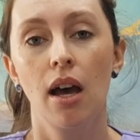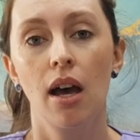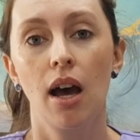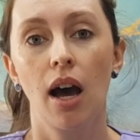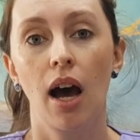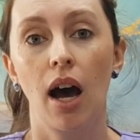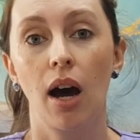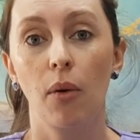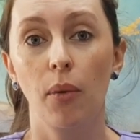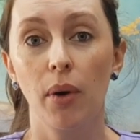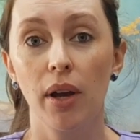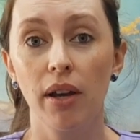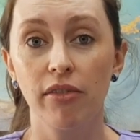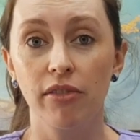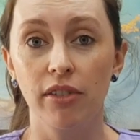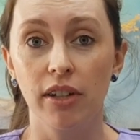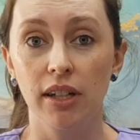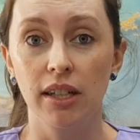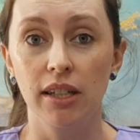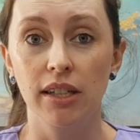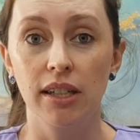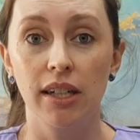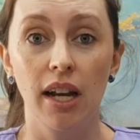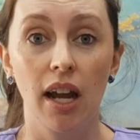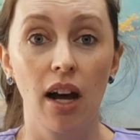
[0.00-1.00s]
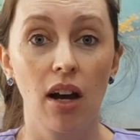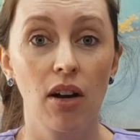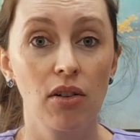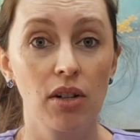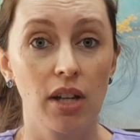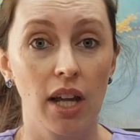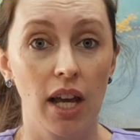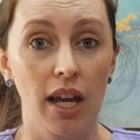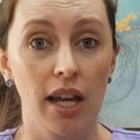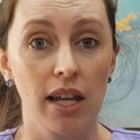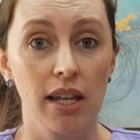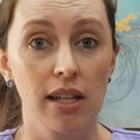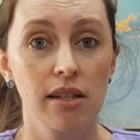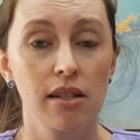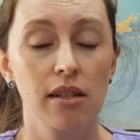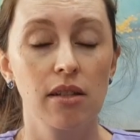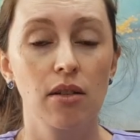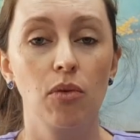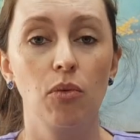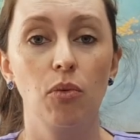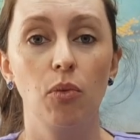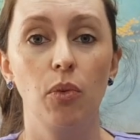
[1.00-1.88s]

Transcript: However, nowadays